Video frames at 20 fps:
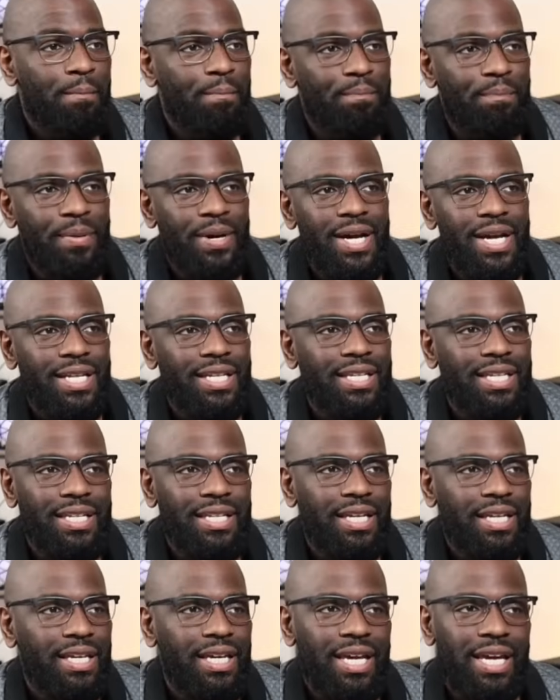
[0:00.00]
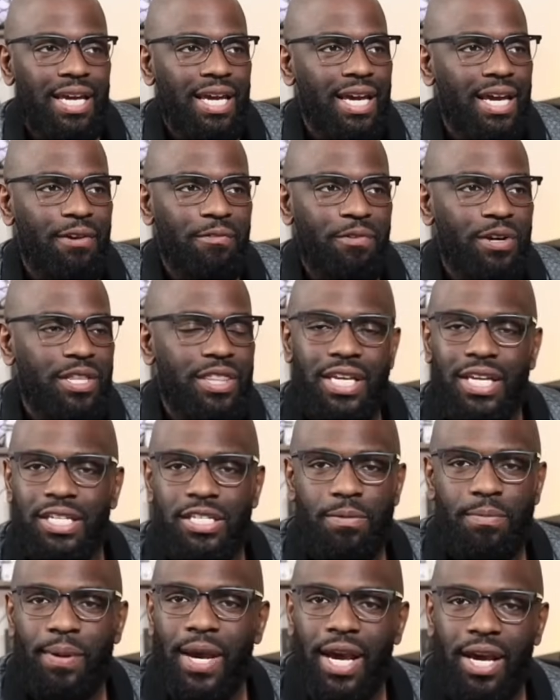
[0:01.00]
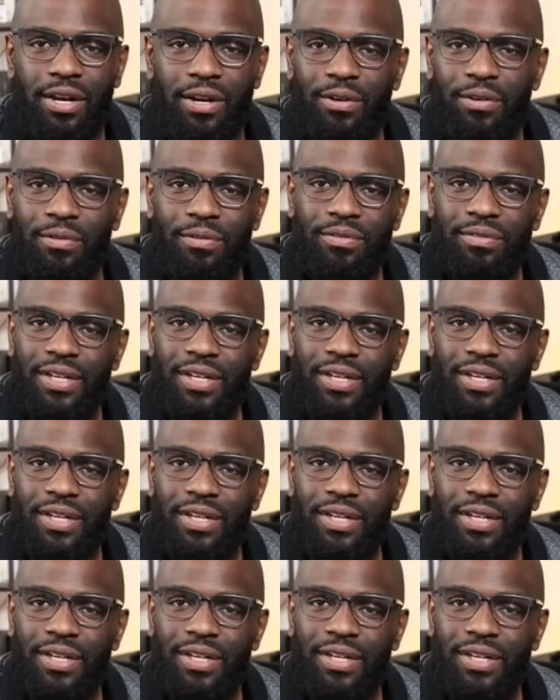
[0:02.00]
But everything is a pattern.